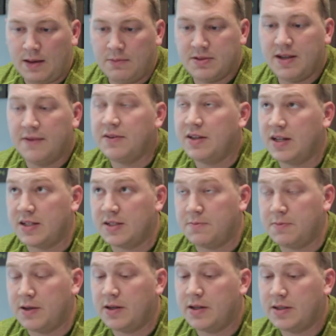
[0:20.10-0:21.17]
It was definitely an
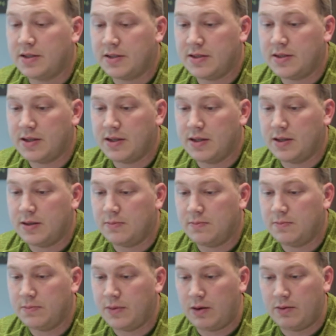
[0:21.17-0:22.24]
experience.
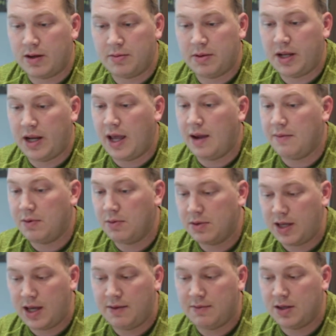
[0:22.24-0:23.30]
Uh, I recommend
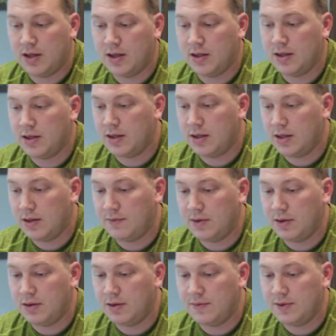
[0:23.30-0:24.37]
everyone to have it done.
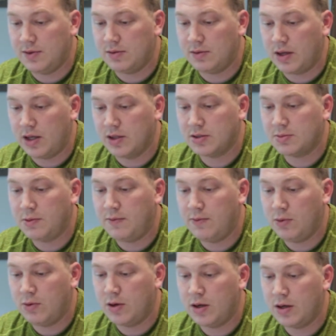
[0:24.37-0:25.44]
If, you, if you're eligible
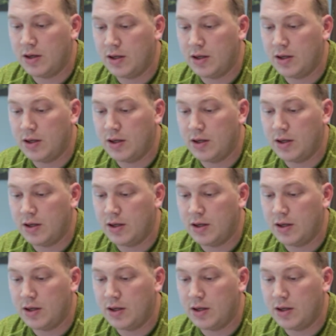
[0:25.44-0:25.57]
for